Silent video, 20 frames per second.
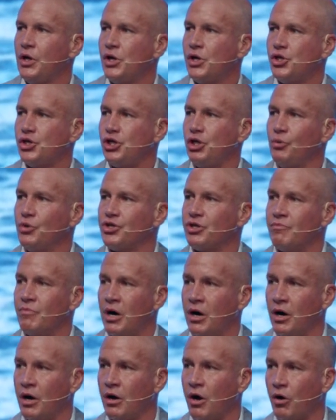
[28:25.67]
She was
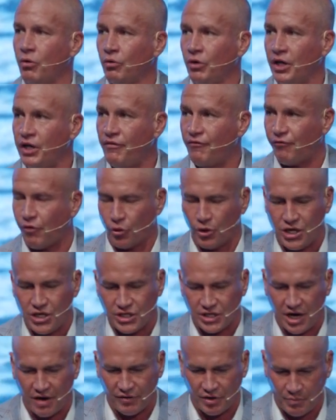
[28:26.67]
among only
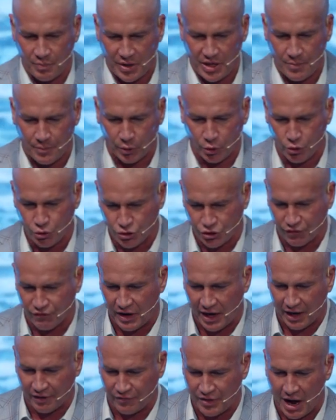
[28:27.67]
47 people who
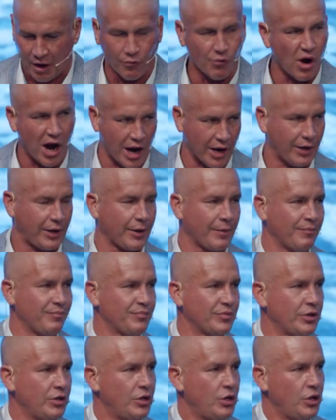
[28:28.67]
survived that wreck.
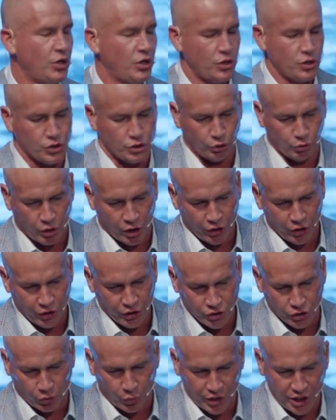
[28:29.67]

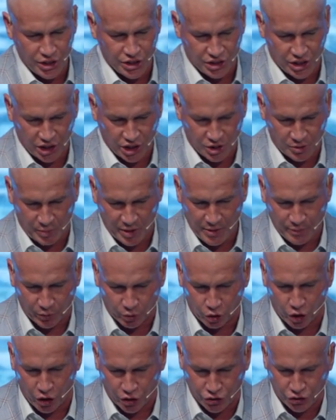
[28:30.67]
226 people
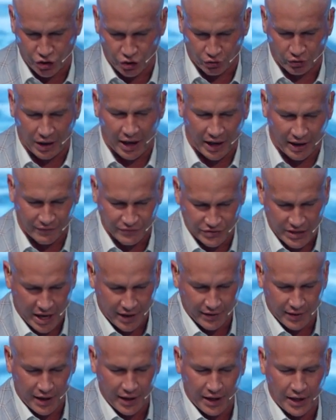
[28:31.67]
lost their lives
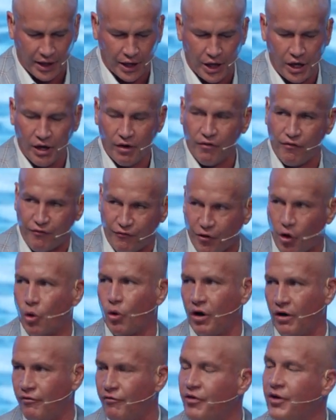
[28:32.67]
that day.
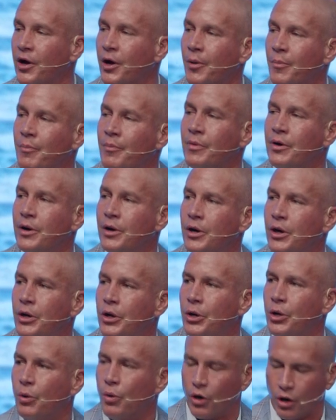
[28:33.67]
Four of them
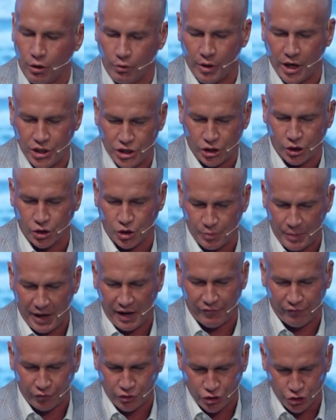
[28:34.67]
were Horatio
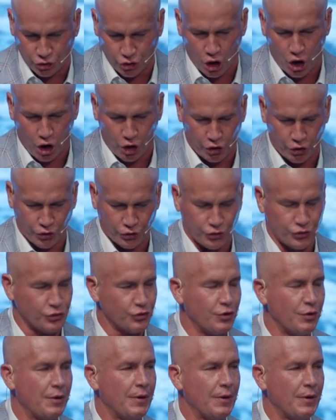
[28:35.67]
Spafford's daughters.